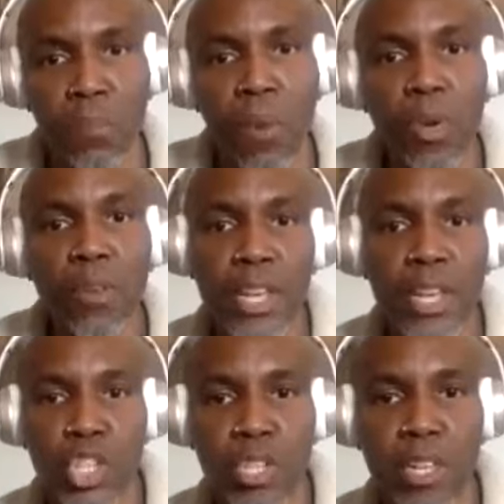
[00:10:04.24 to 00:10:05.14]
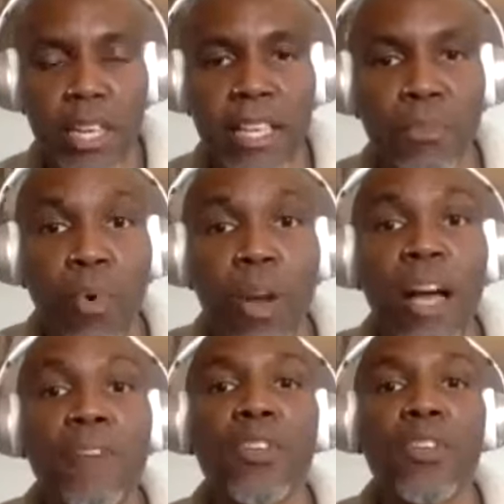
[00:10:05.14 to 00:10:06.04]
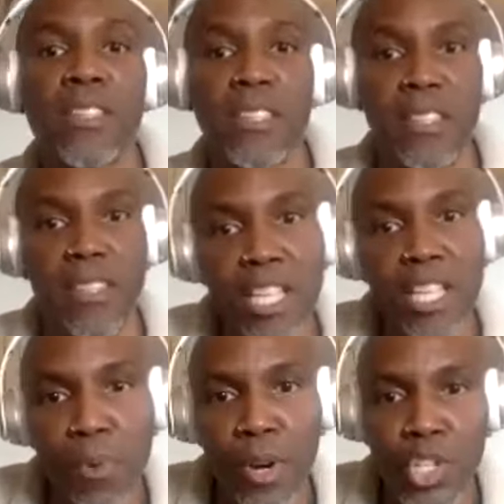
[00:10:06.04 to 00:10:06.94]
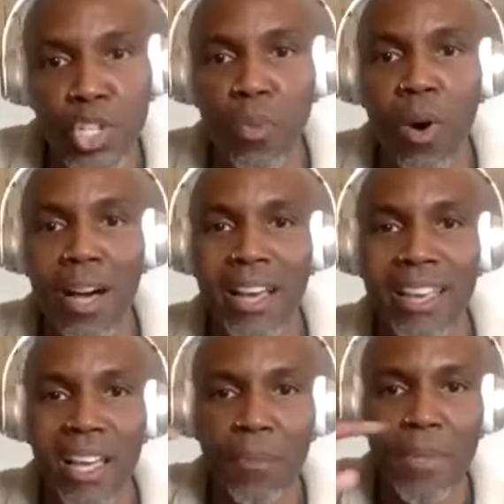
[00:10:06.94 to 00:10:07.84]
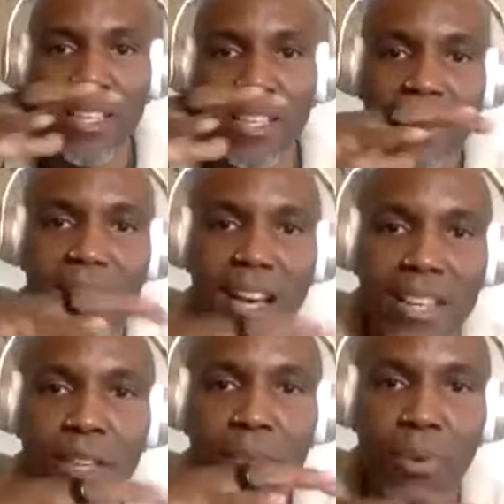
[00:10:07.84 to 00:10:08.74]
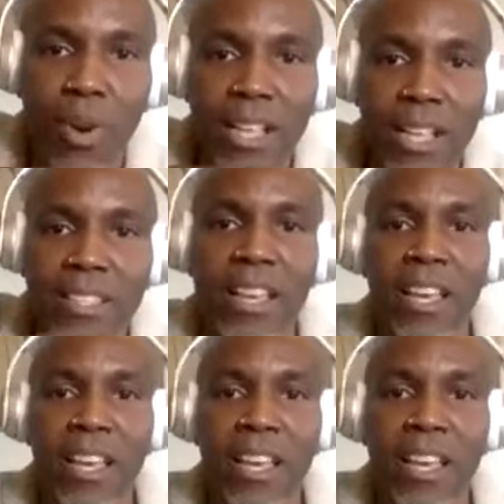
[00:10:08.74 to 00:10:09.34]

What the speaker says: So motivation is more effortless than desperation. Why? Because it's not as compressed.